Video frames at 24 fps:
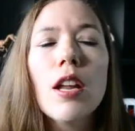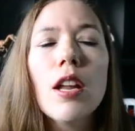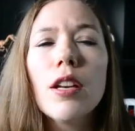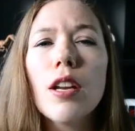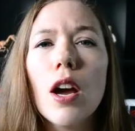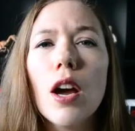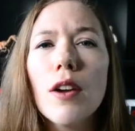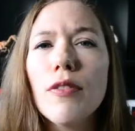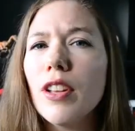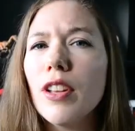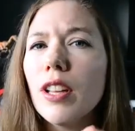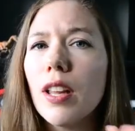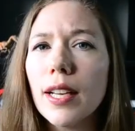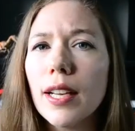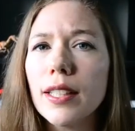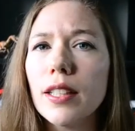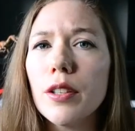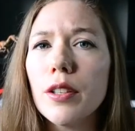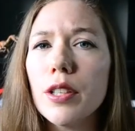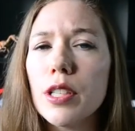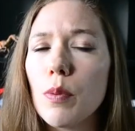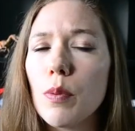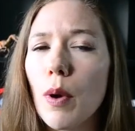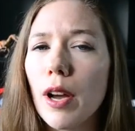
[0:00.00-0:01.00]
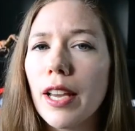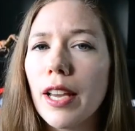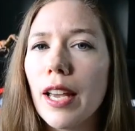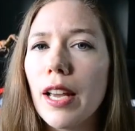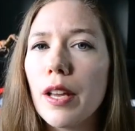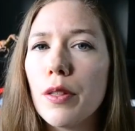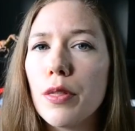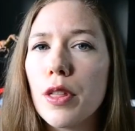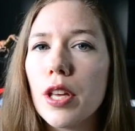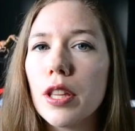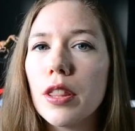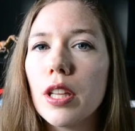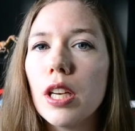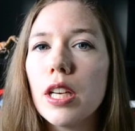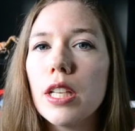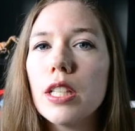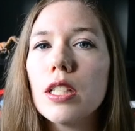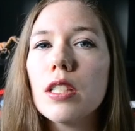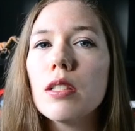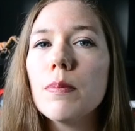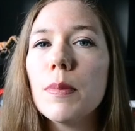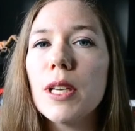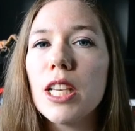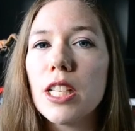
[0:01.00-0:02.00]
Now, I feel like there is one key thing that
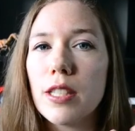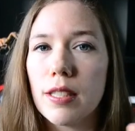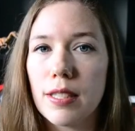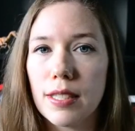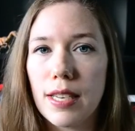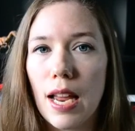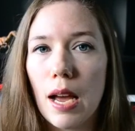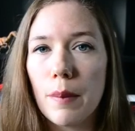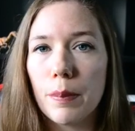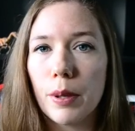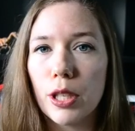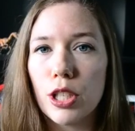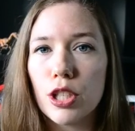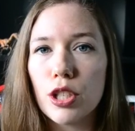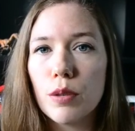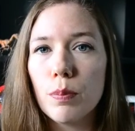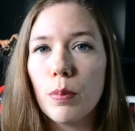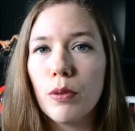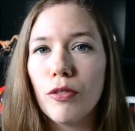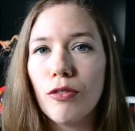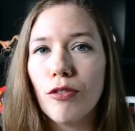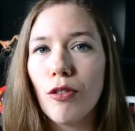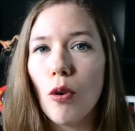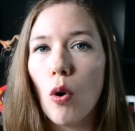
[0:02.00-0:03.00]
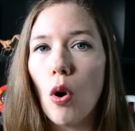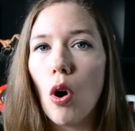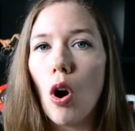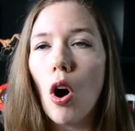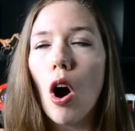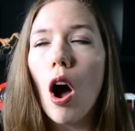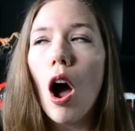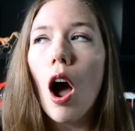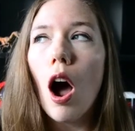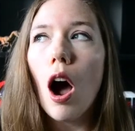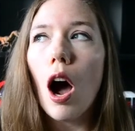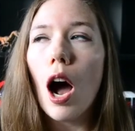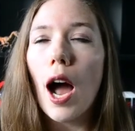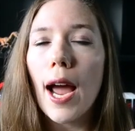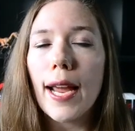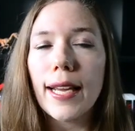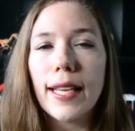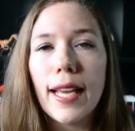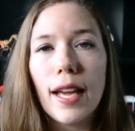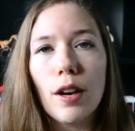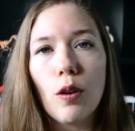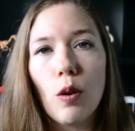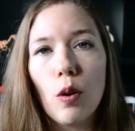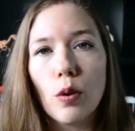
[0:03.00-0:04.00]
needs to be established before I
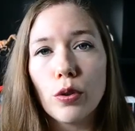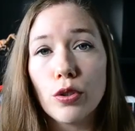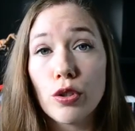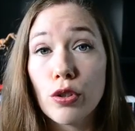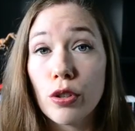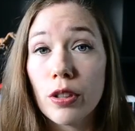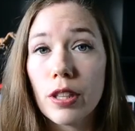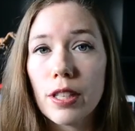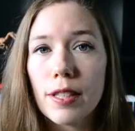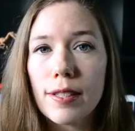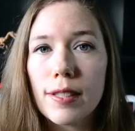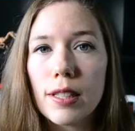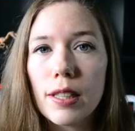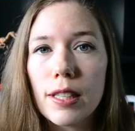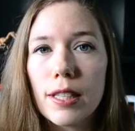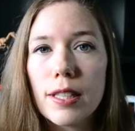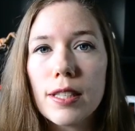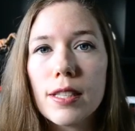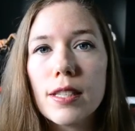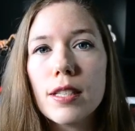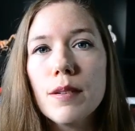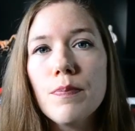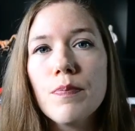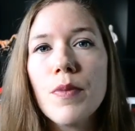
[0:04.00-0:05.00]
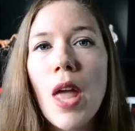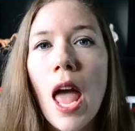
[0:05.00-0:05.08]
get onto this list,